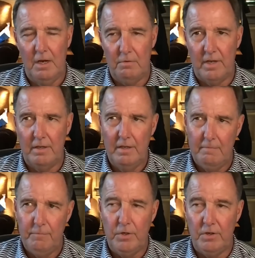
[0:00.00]
Okay,
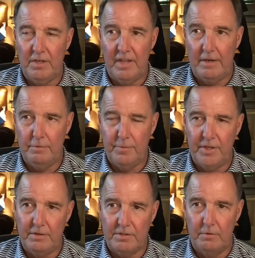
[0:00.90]
you look at that and you would
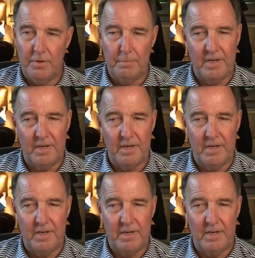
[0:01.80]
think to yourself, well,